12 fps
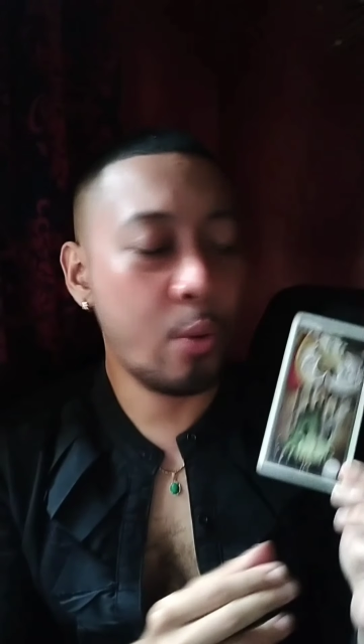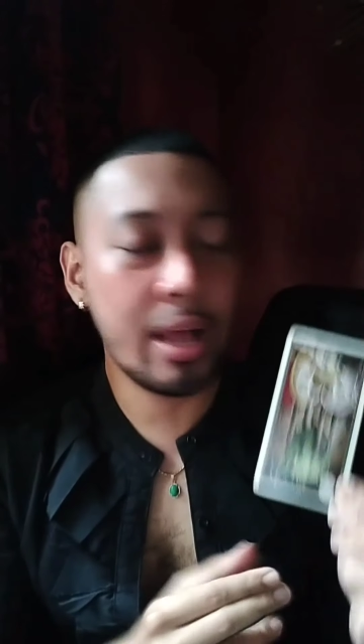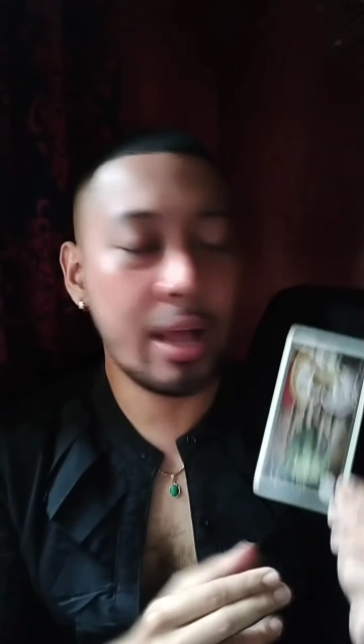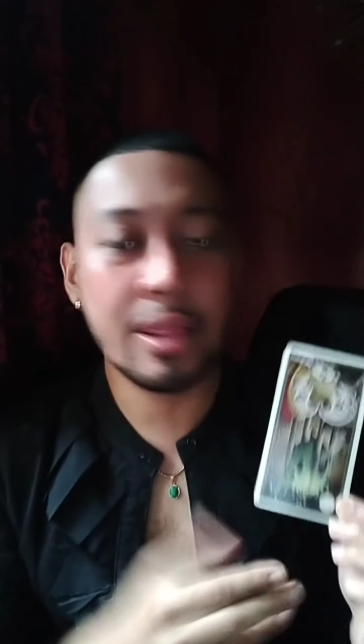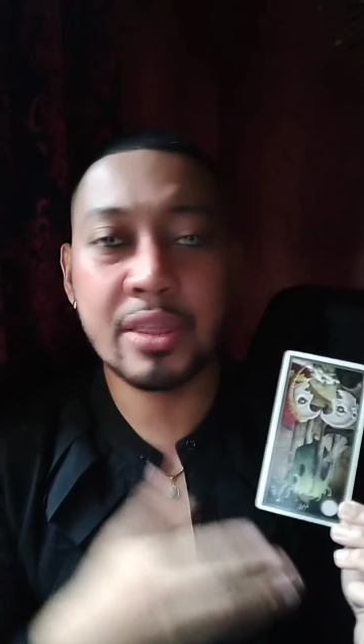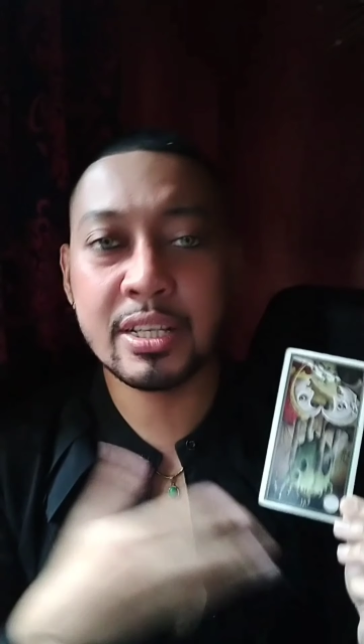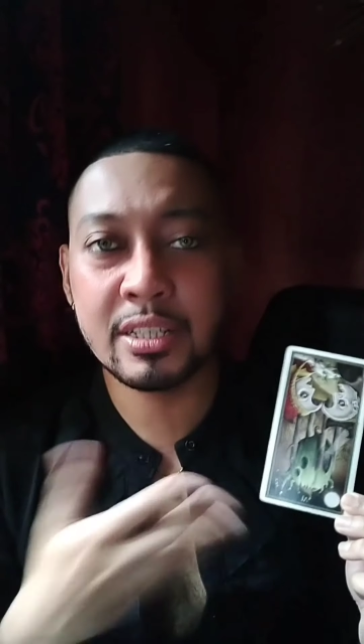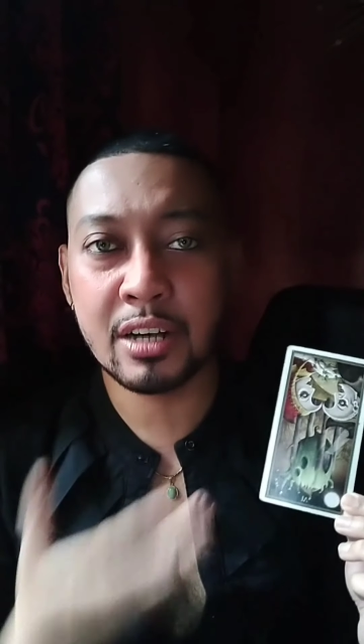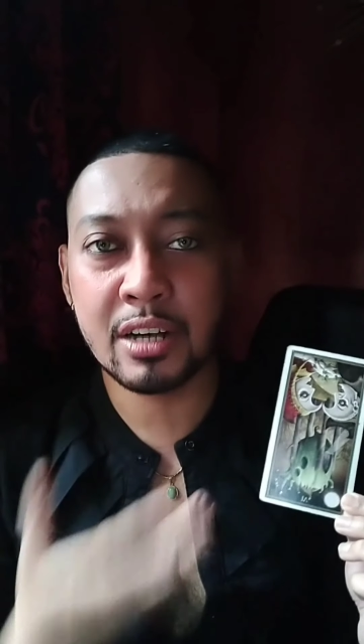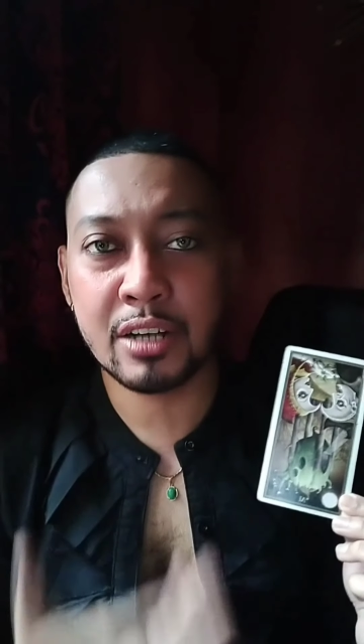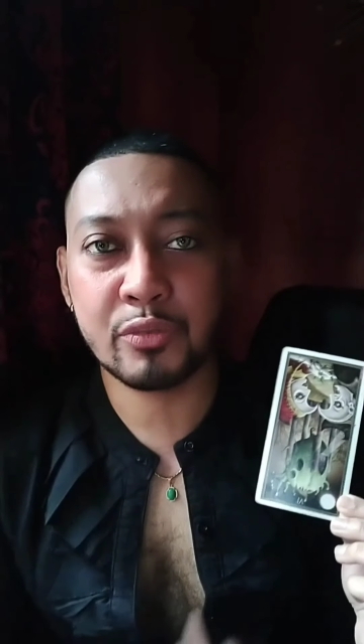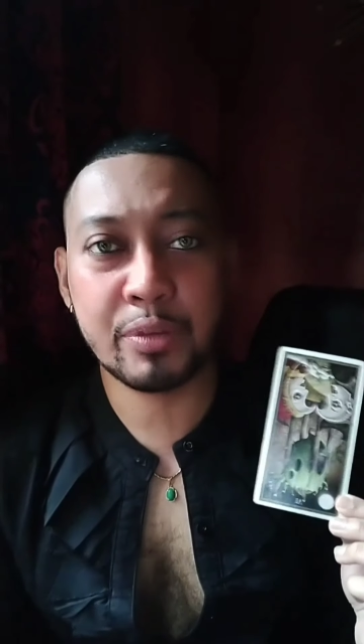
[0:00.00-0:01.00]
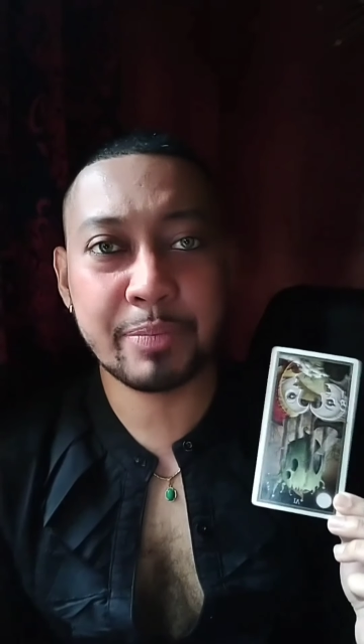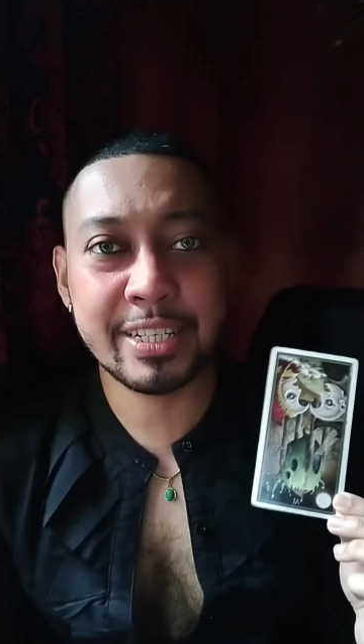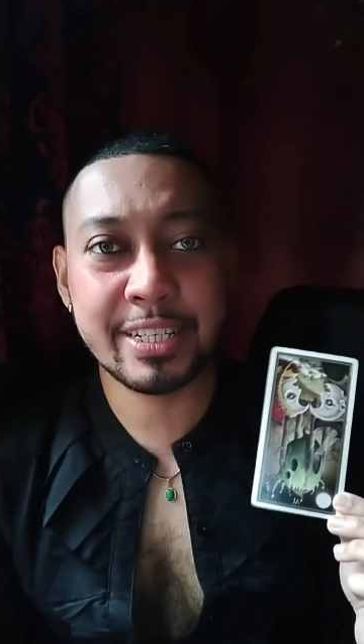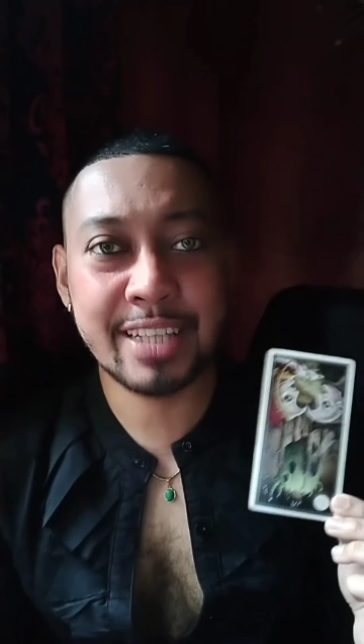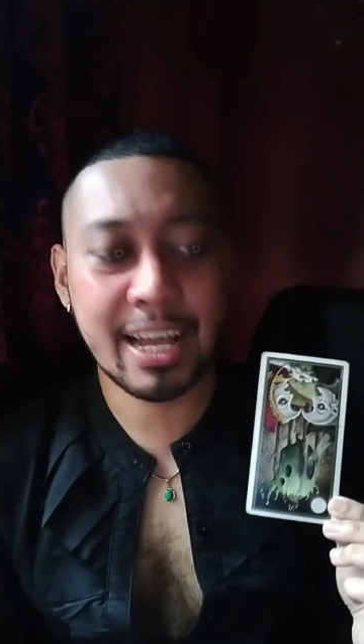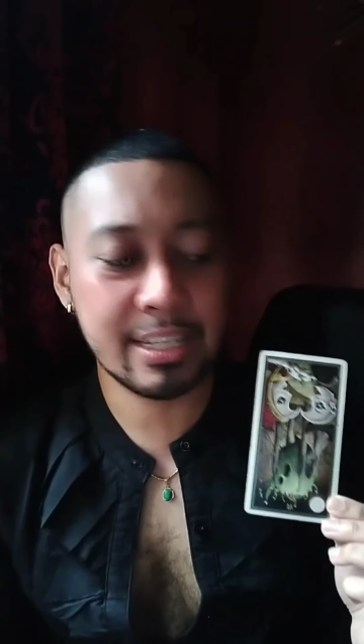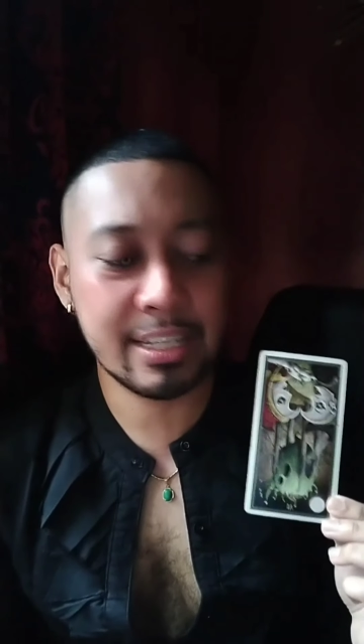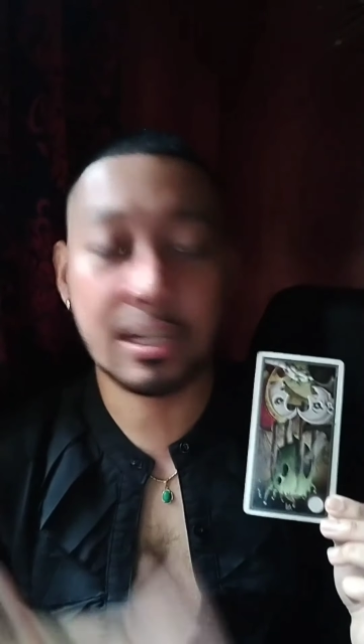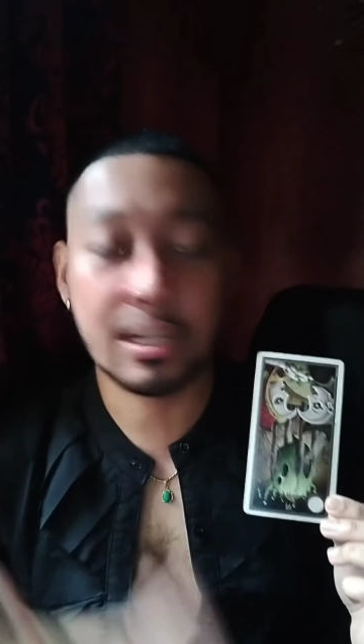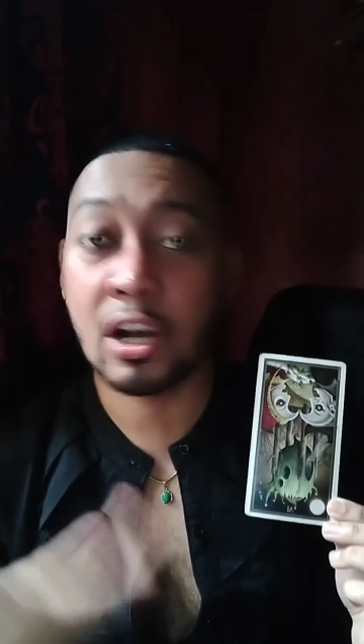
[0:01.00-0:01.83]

Well, this card represents